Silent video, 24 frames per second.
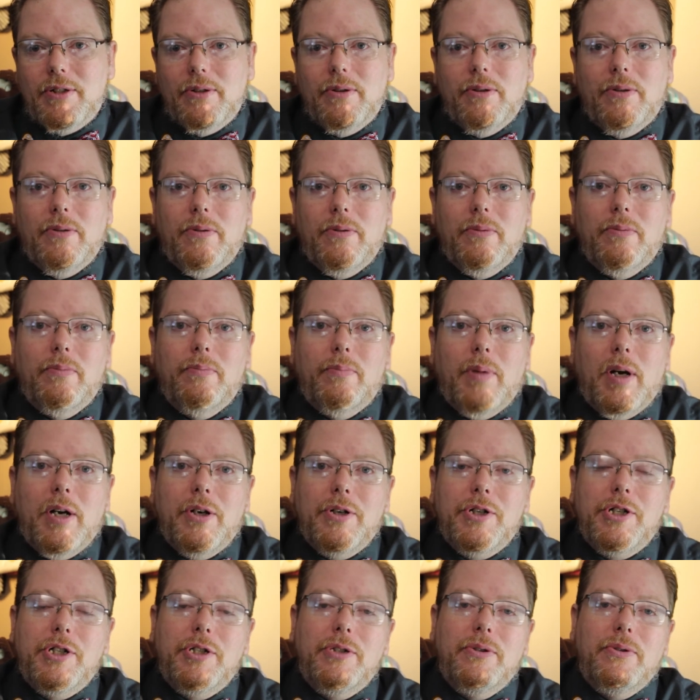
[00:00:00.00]
So brown
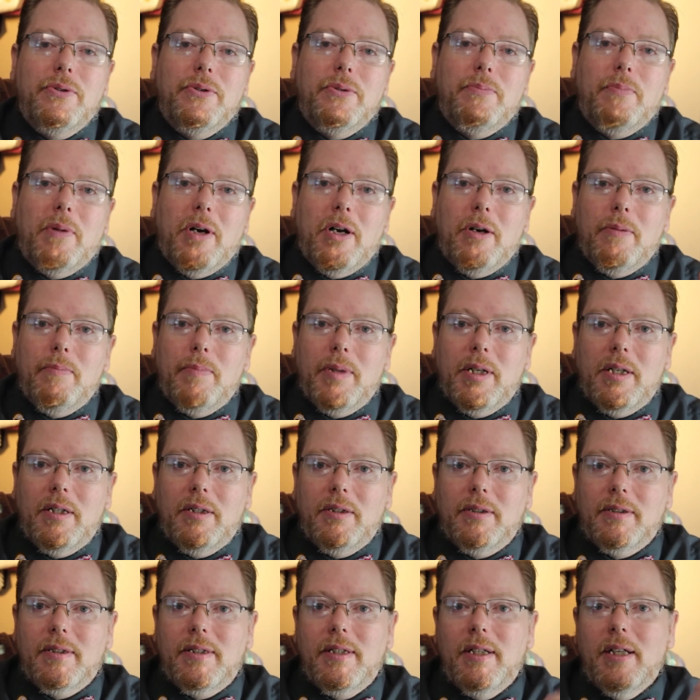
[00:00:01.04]
shoes, brown
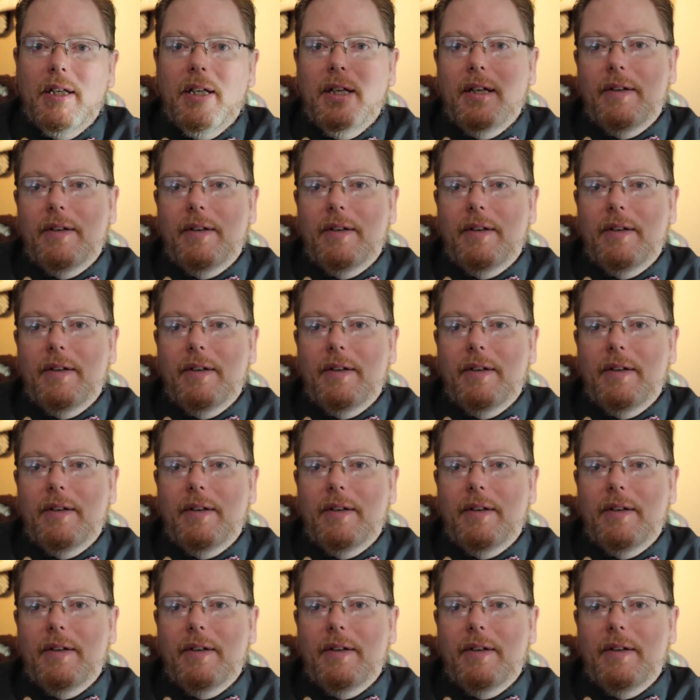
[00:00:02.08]
belt.